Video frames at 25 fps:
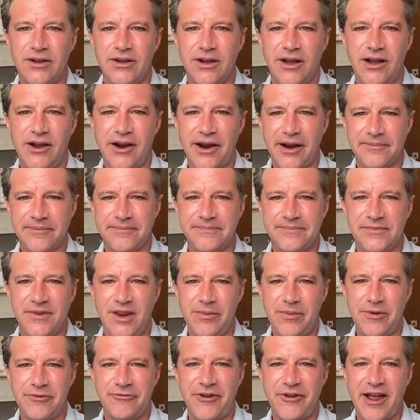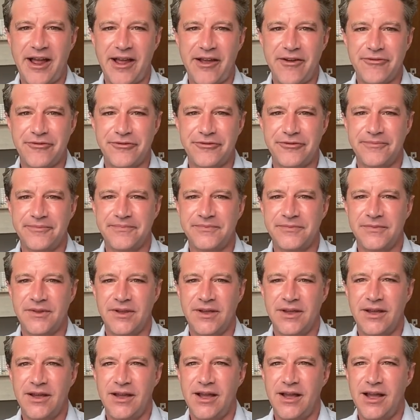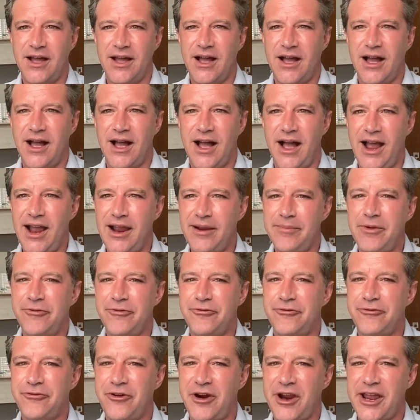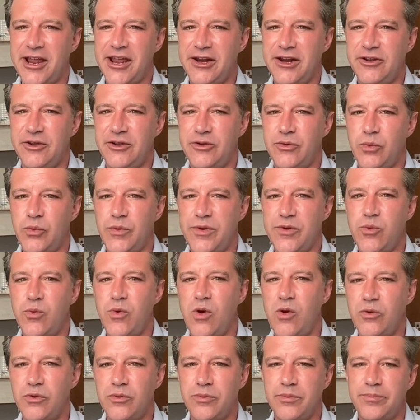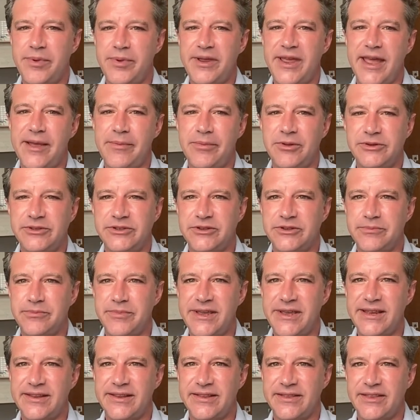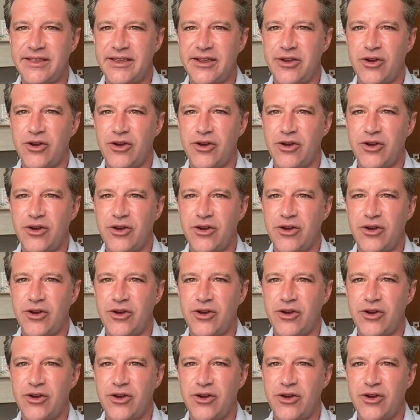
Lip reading: All right, number 5. I'm afraid we won't be able to meet the